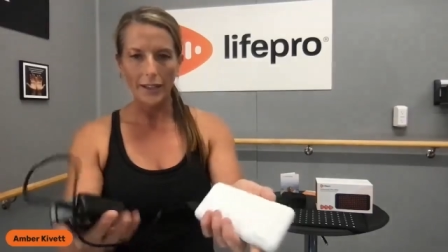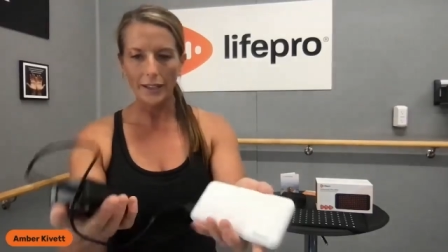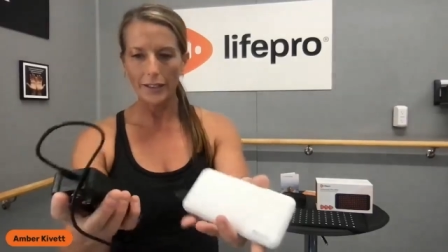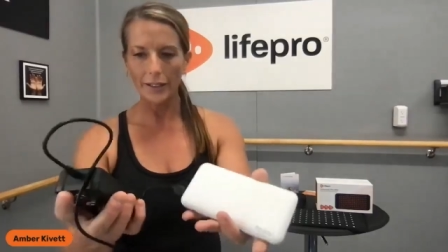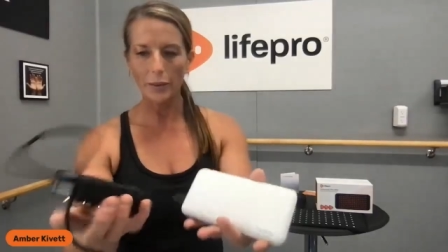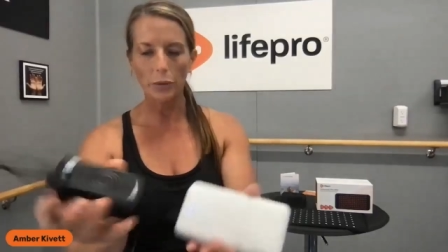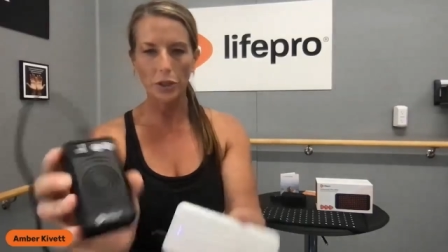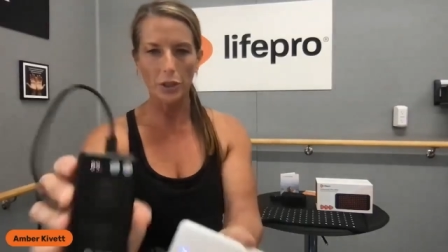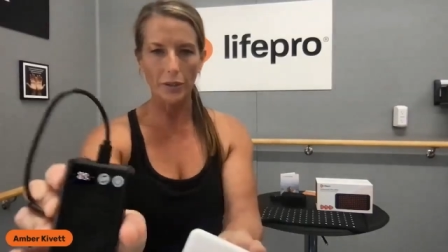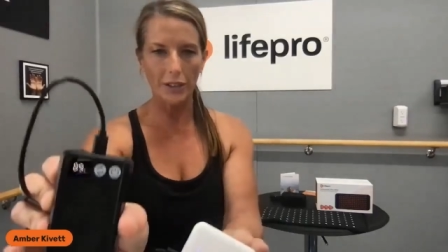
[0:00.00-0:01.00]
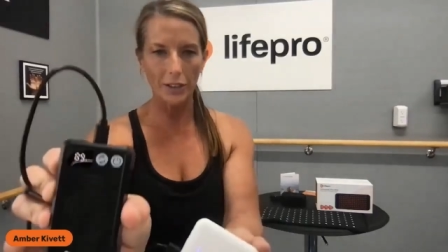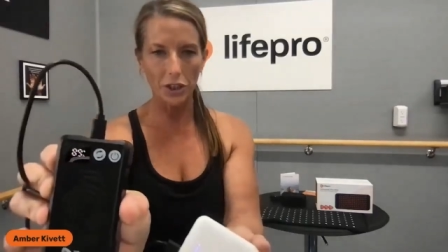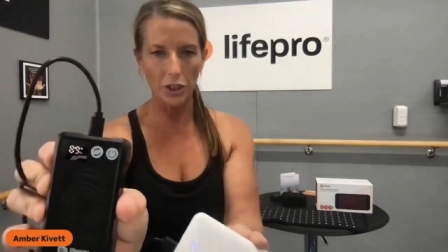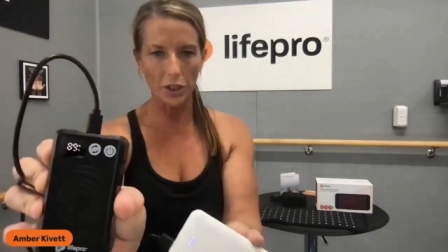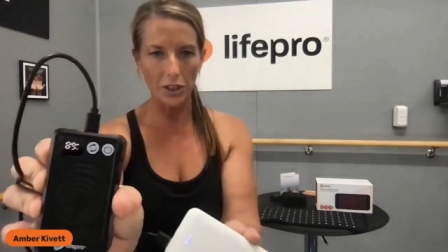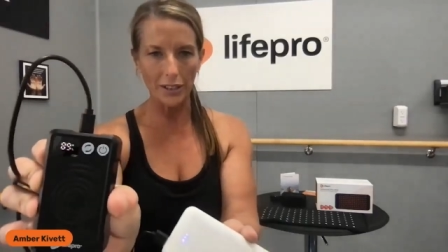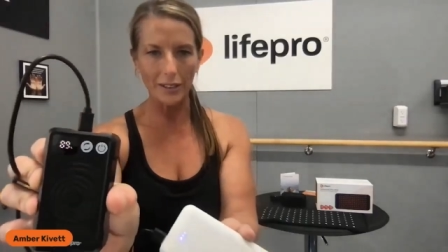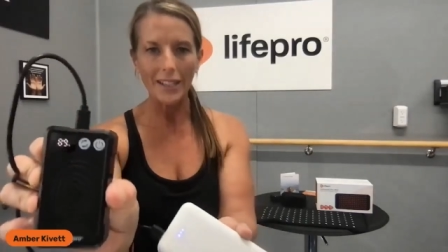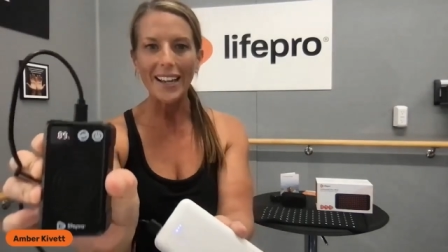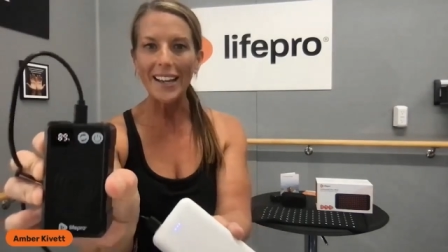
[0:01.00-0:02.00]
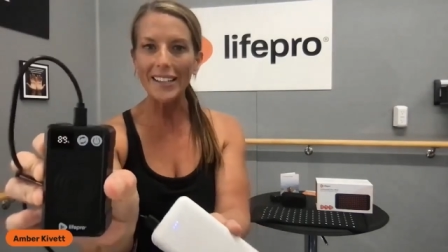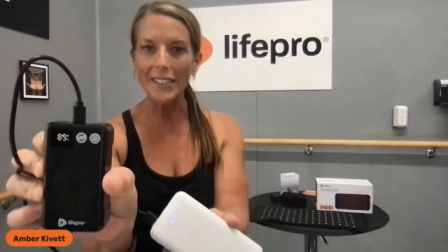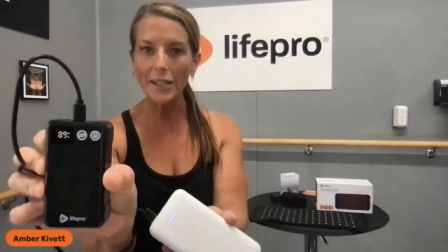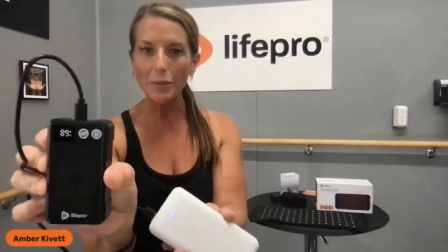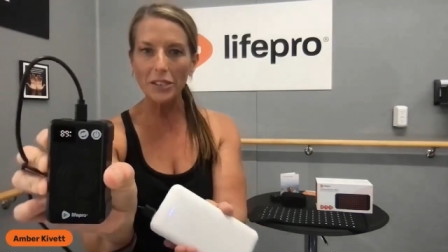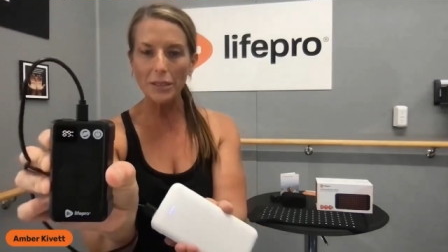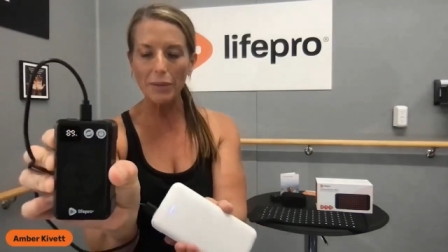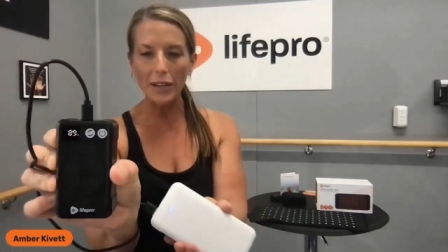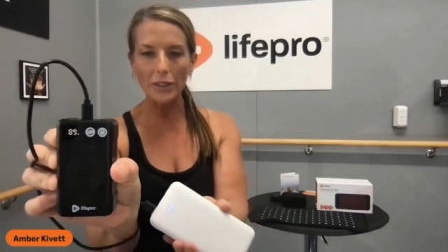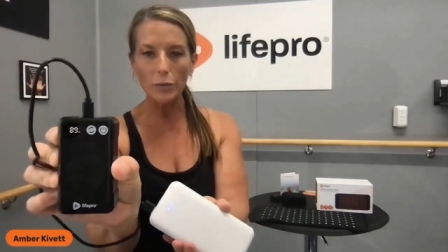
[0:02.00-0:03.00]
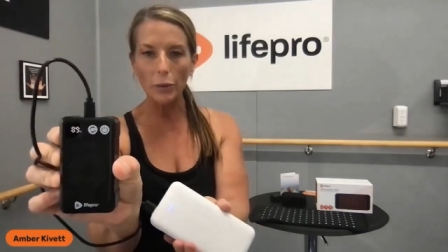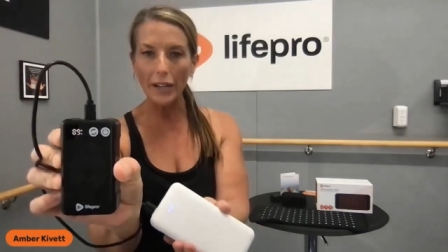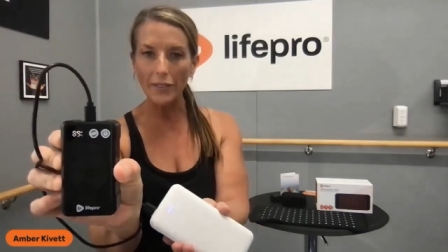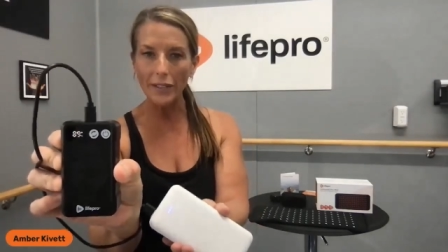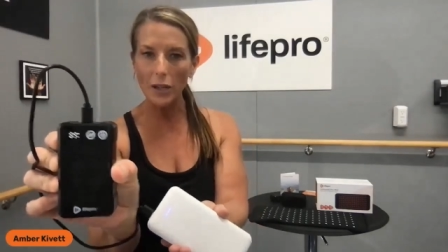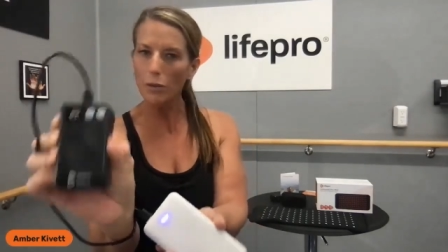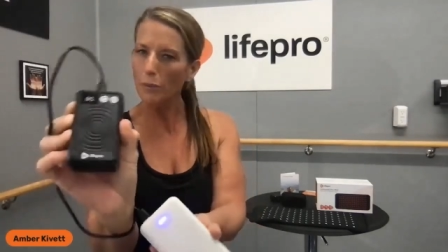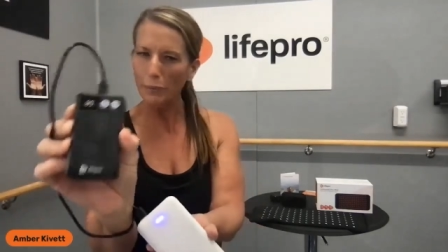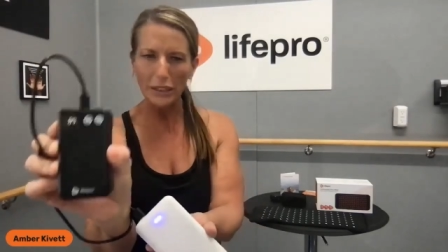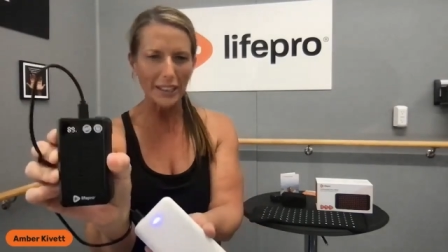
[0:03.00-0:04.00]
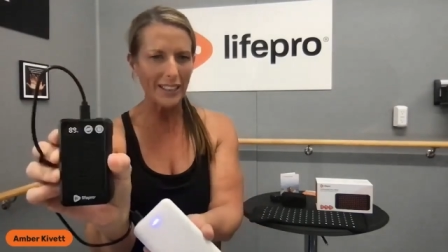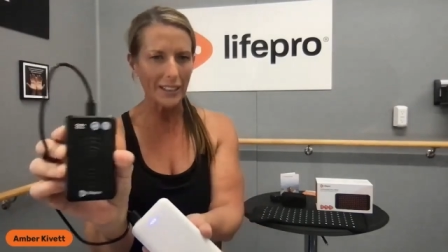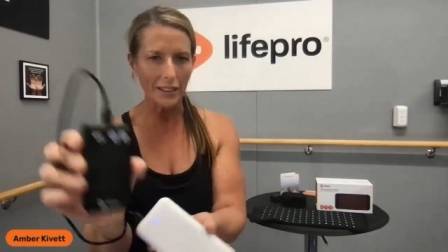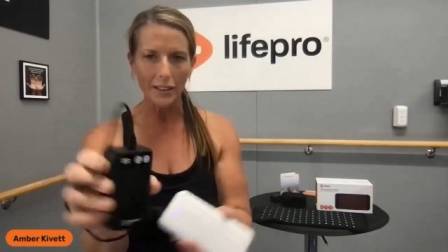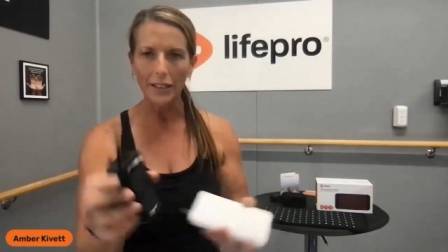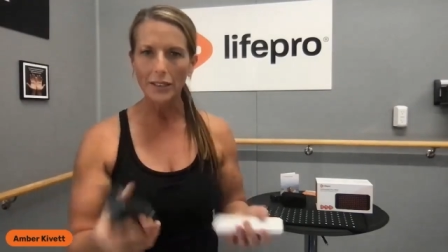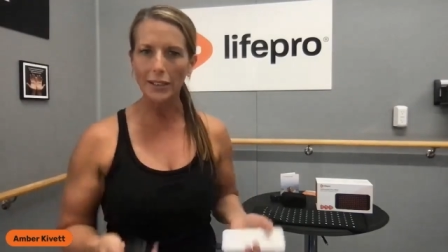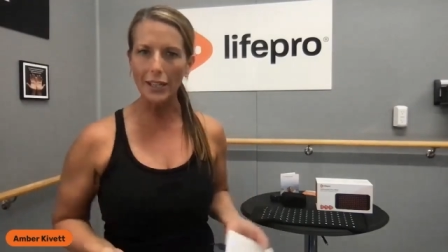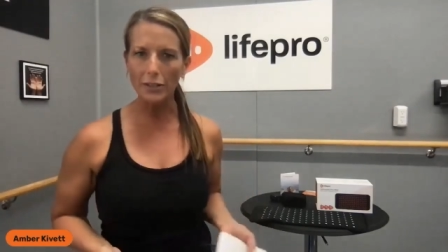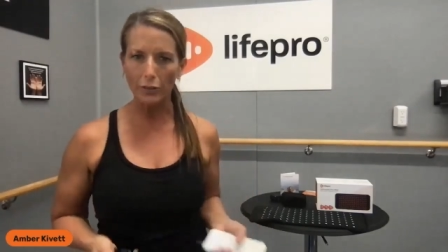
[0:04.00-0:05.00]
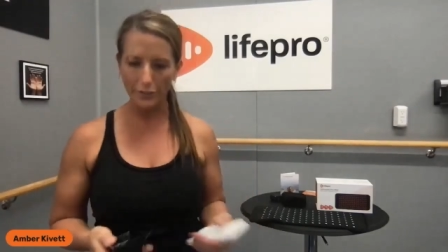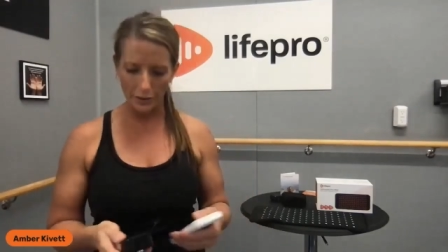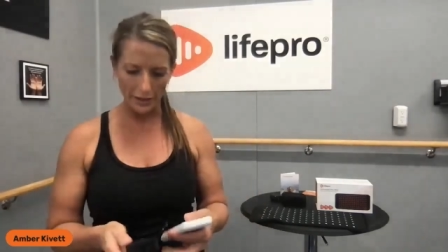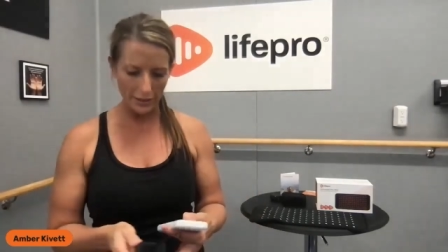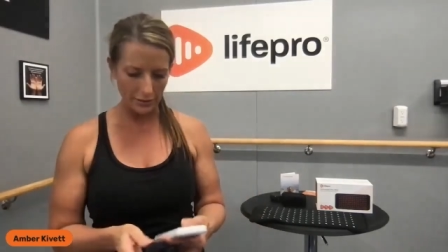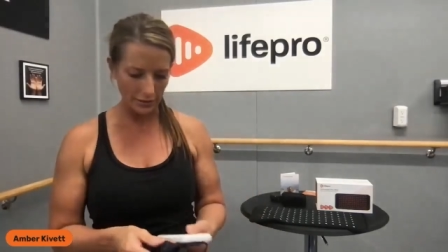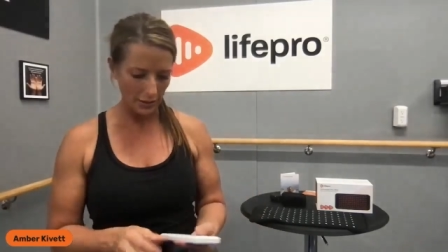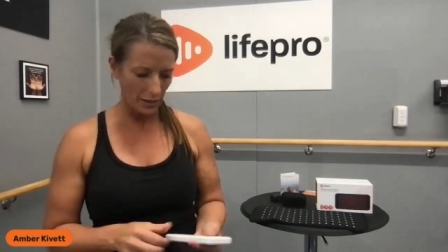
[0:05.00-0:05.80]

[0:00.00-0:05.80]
and it will show that it's charging. 89% battery is what we have now, plenty to last for a few days.